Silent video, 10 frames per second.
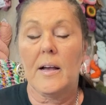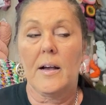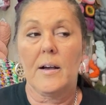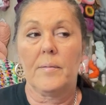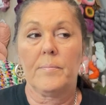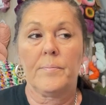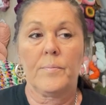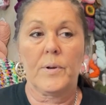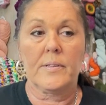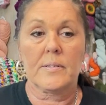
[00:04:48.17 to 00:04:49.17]
um,
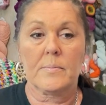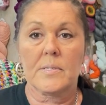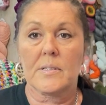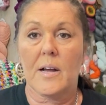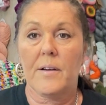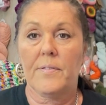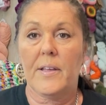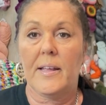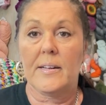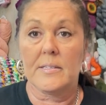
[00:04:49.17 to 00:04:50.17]
with some stuff
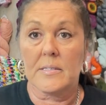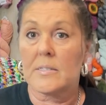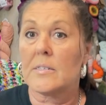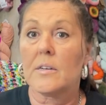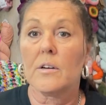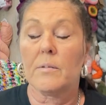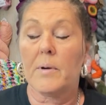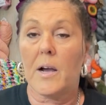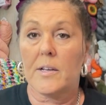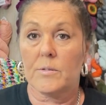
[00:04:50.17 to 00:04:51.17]
and it's still, my
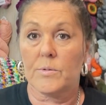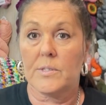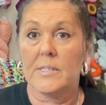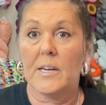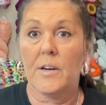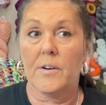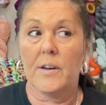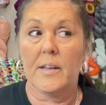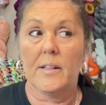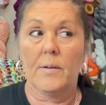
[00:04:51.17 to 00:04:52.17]
eyes were
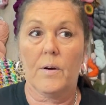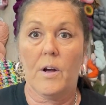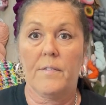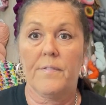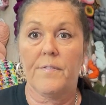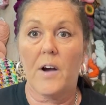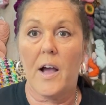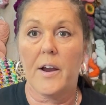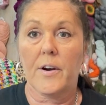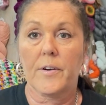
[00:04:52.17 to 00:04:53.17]
tearing and they were on
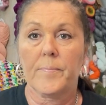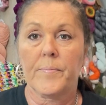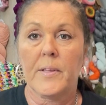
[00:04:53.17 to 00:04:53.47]
fire.